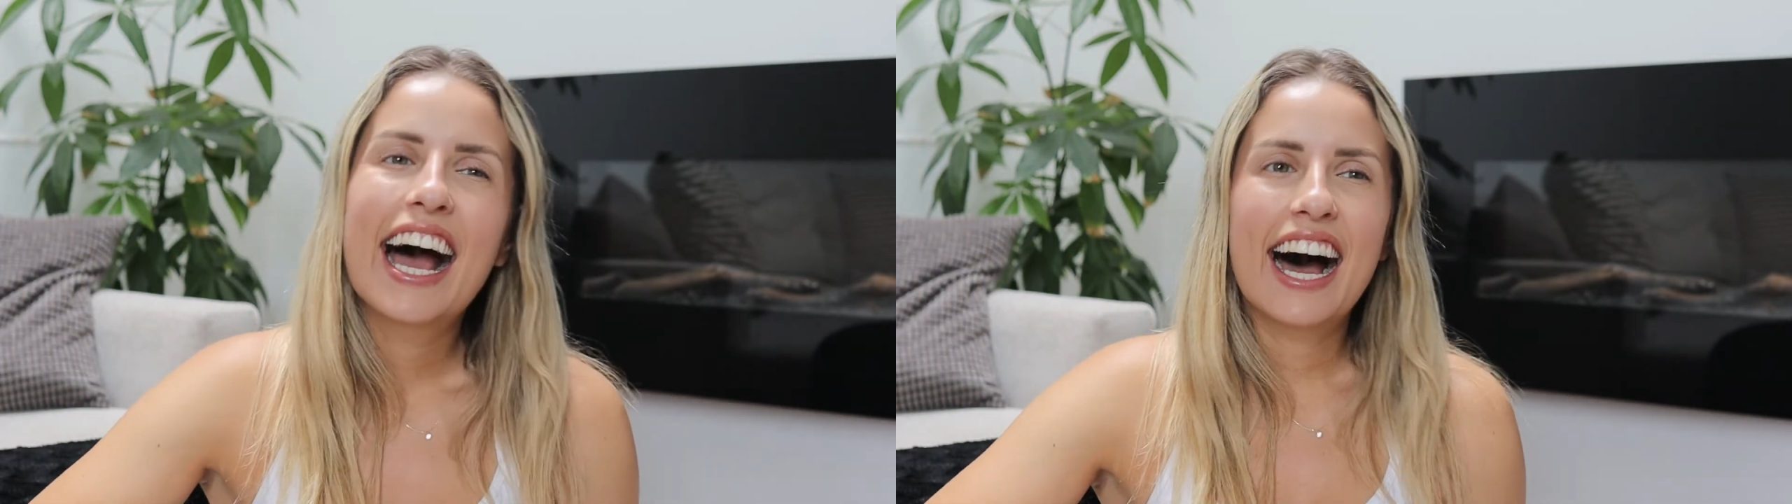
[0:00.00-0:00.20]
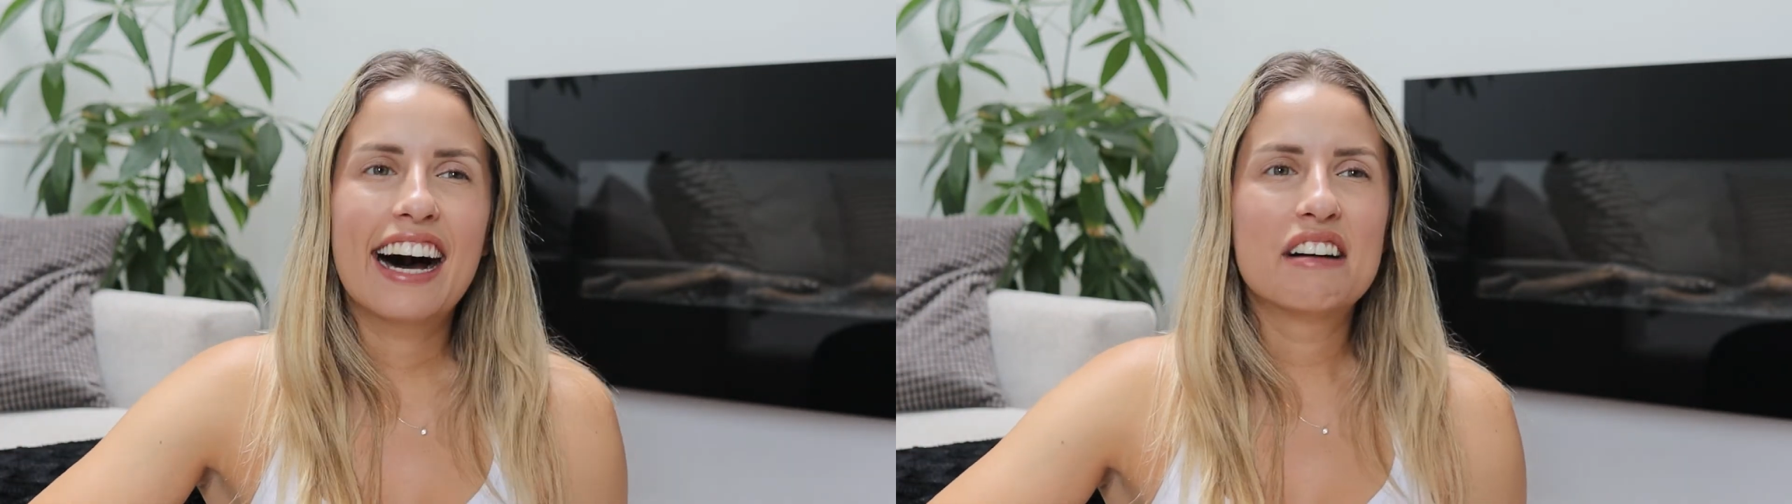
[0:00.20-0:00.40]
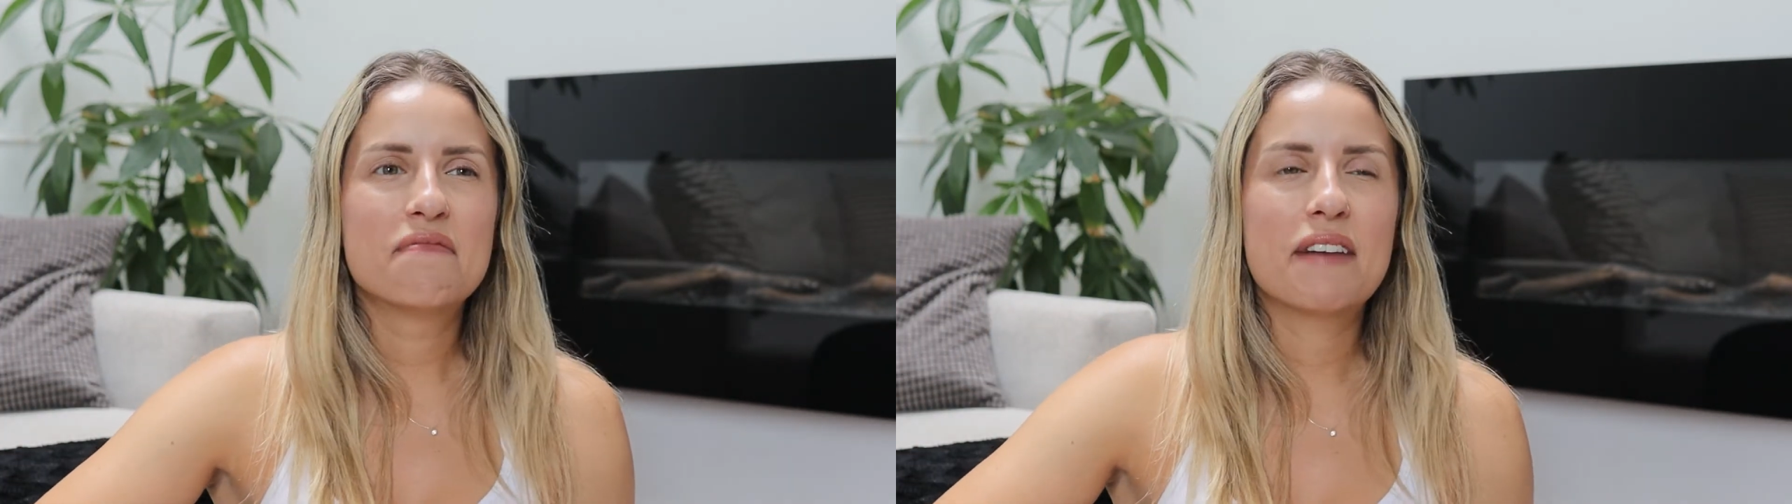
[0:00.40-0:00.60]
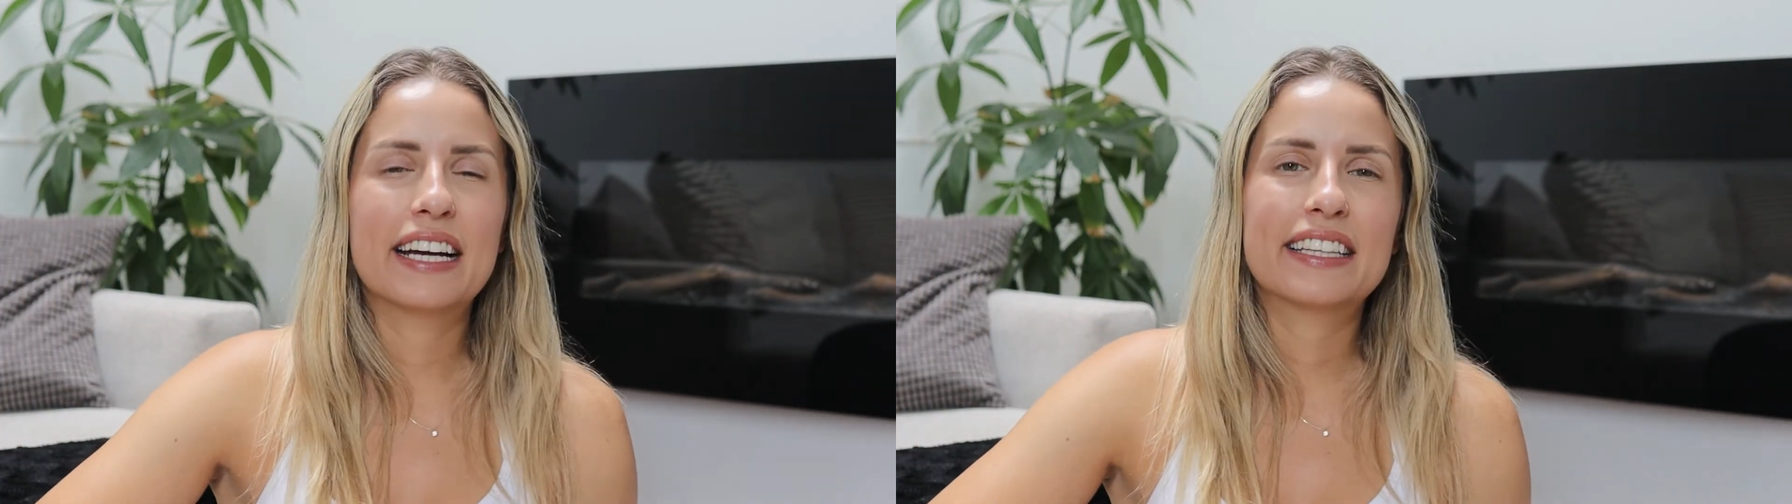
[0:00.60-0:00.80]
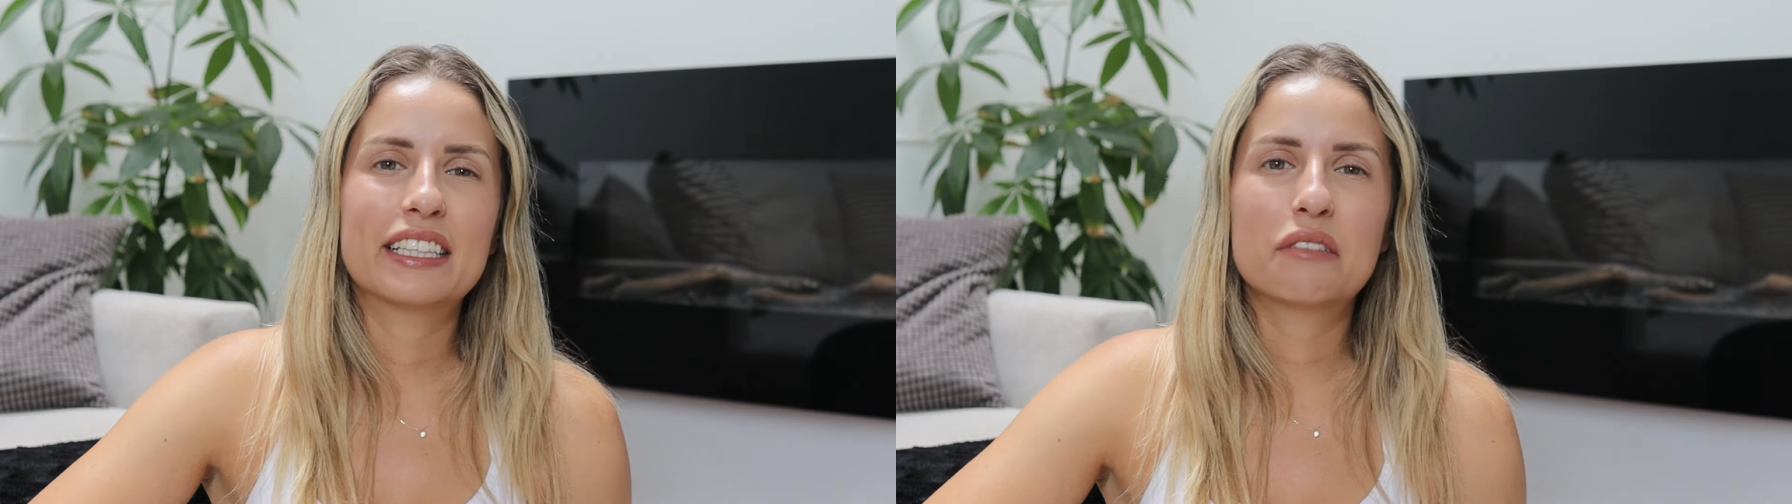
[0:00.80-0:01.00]

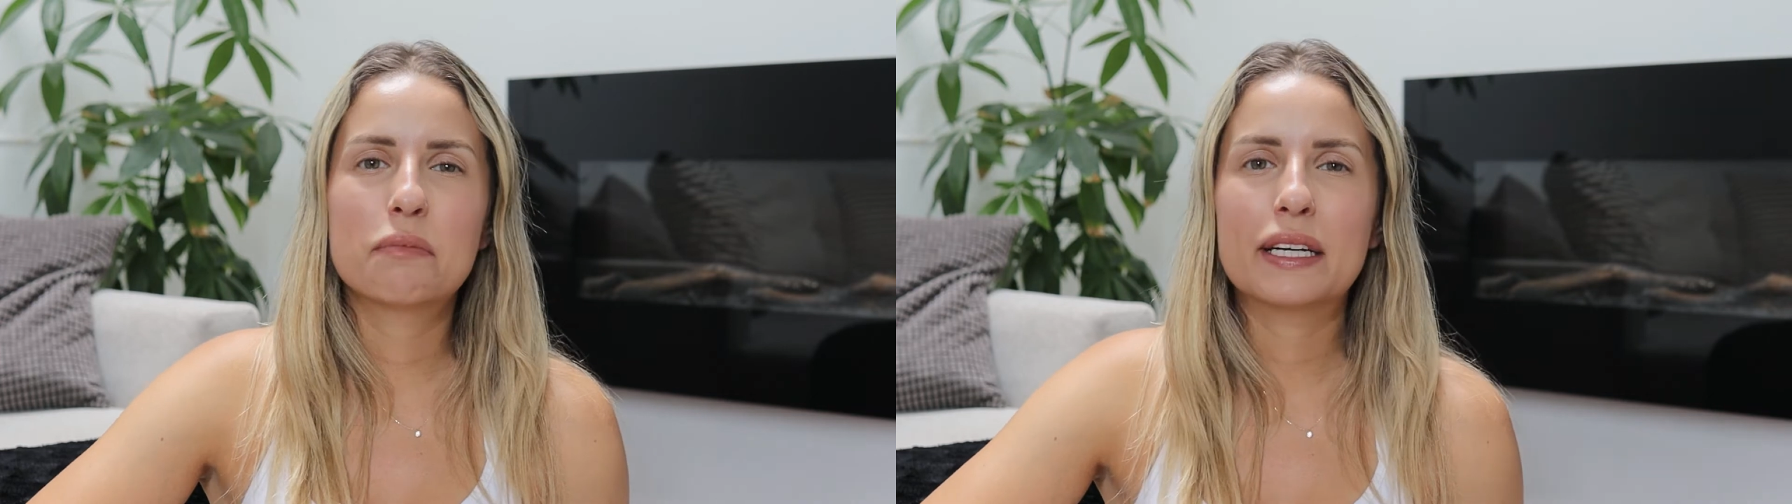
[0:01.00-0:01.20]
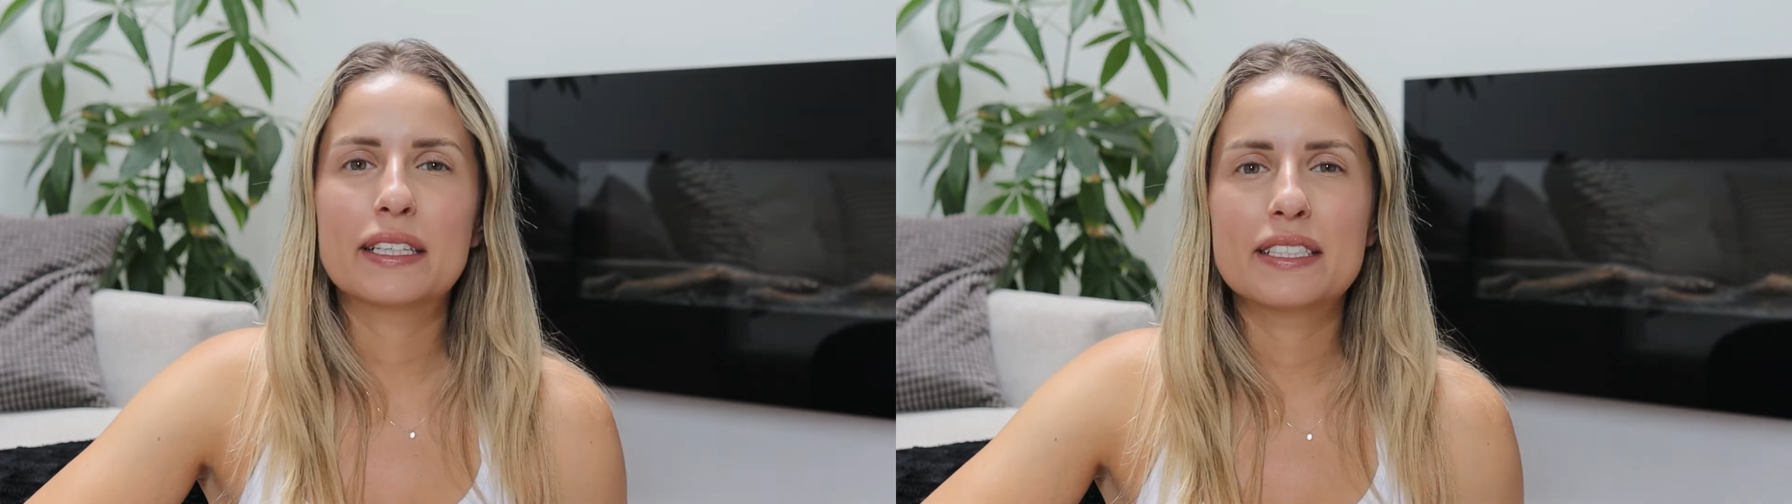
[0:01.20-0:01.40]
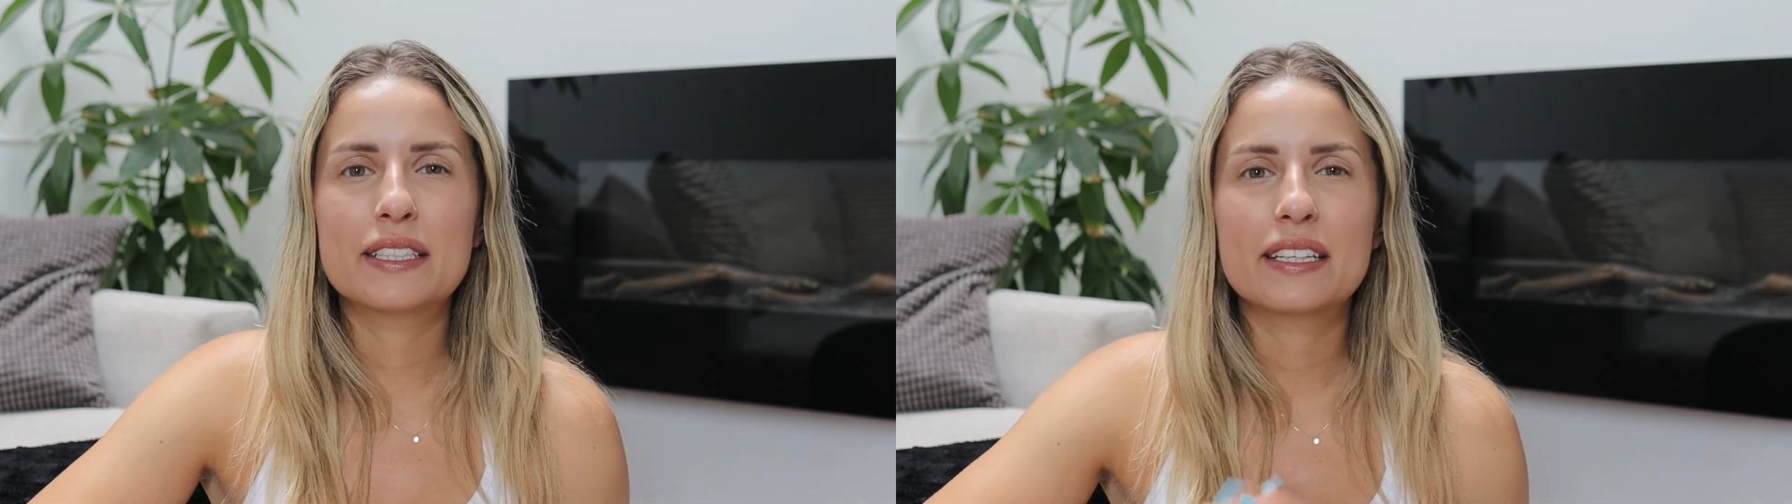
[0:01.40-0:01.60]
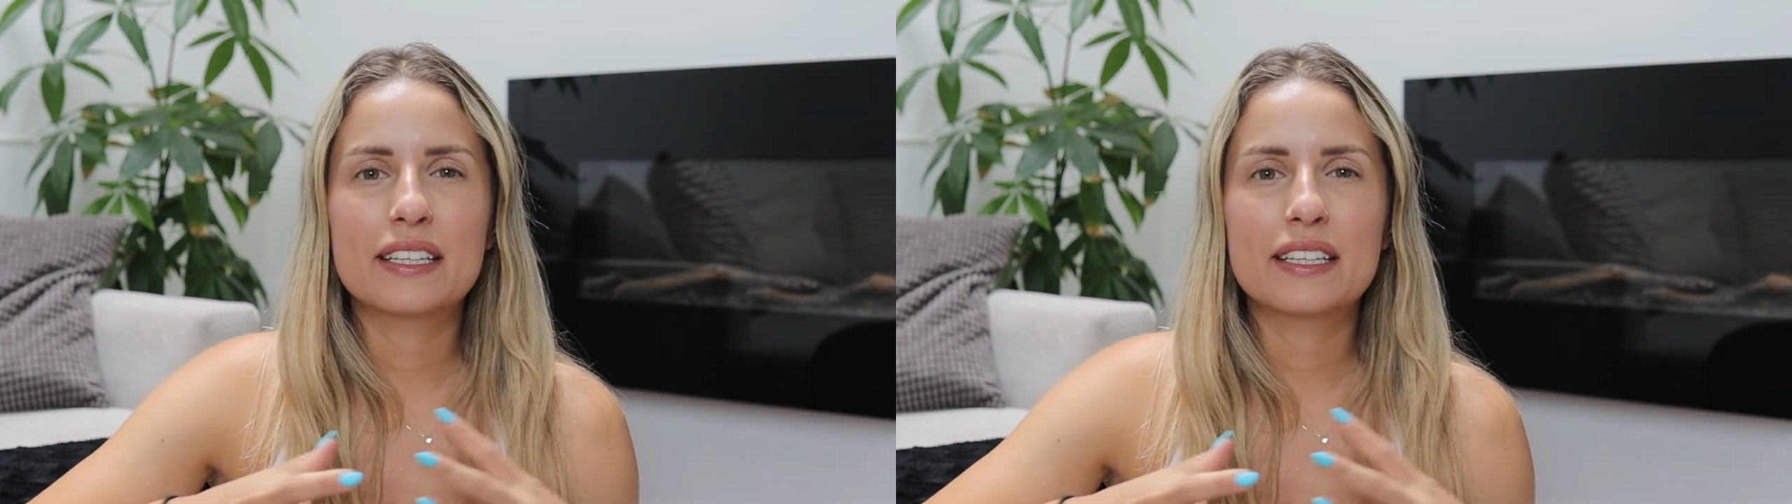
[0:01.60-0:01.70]
I think because